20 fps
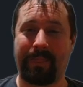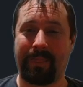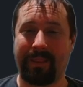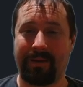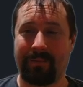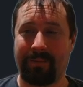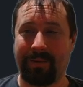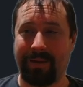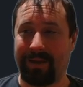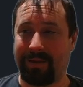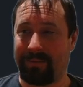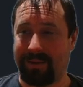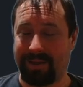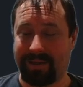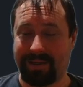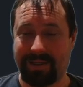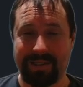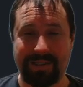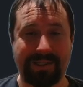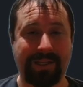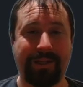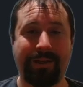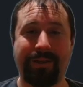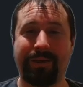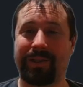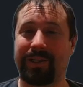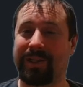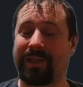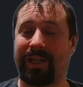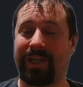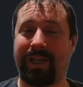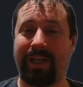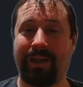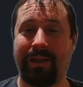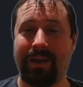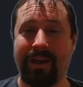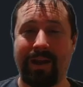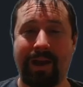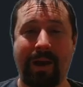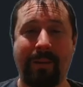We continue to see
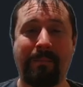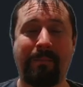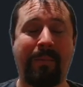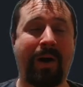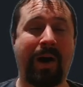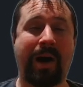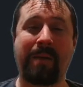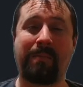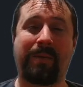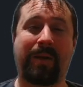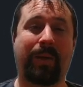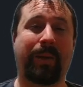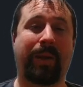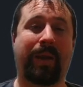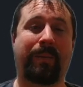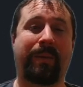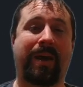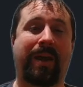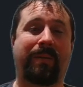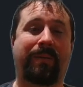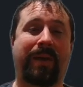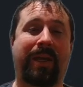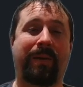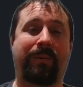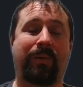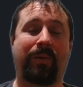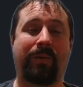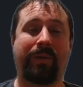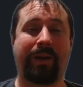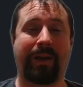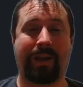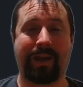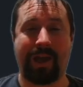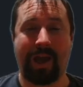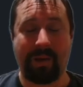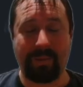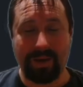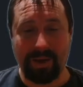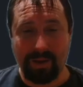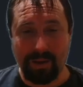a mind-blowing amount of people that are
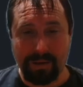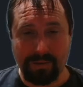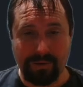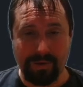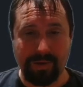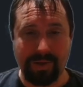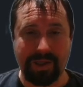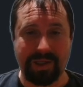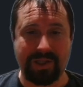coming through this